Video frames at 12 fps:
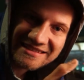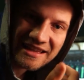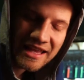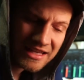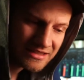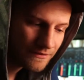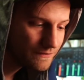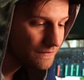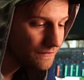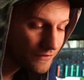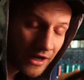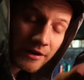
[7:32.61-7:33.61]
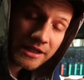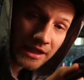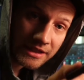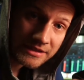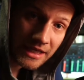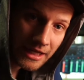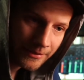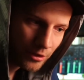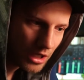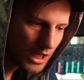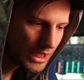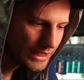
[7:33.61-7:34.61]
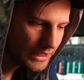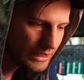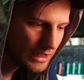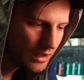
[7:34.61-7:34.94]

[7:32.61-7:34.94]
It has a very nice camera on it,